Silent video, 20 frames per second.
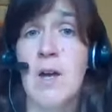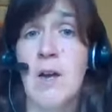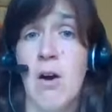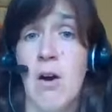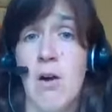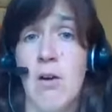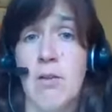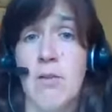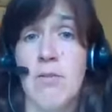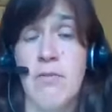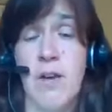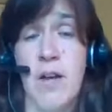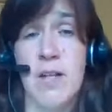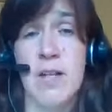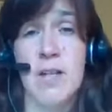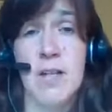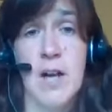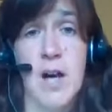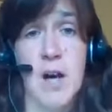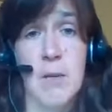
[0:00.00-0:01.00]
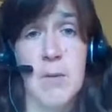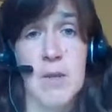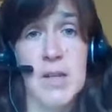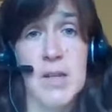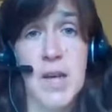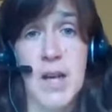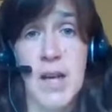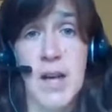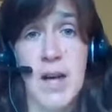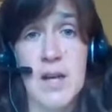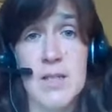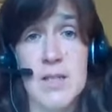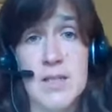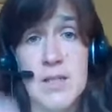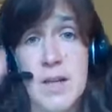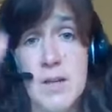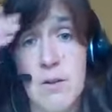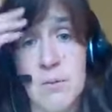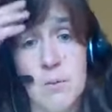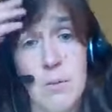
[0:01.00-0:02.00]
called Finding Calm in the
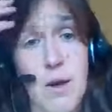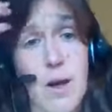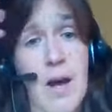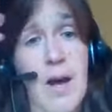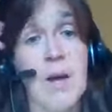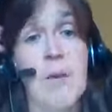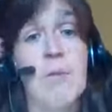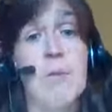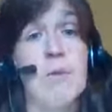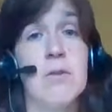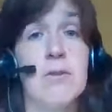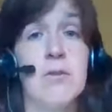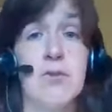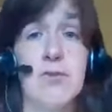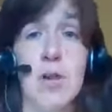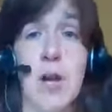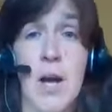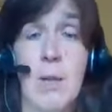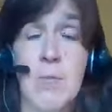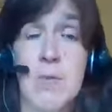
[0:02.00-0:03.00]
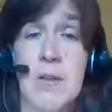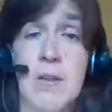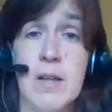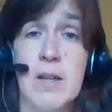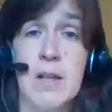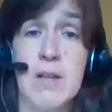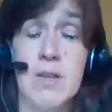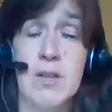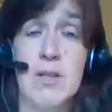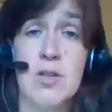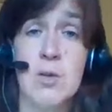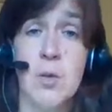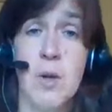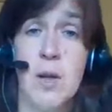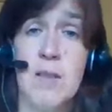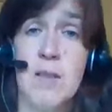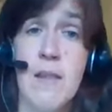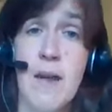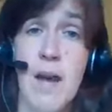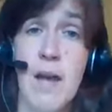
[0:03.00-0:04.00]
Chaos, and I will drop the link to
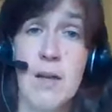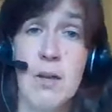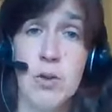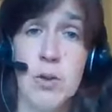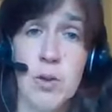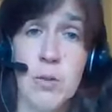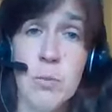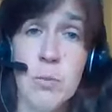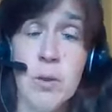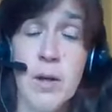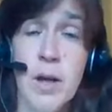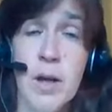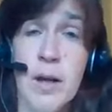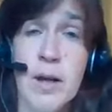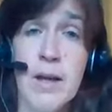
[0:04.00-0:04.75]
join that group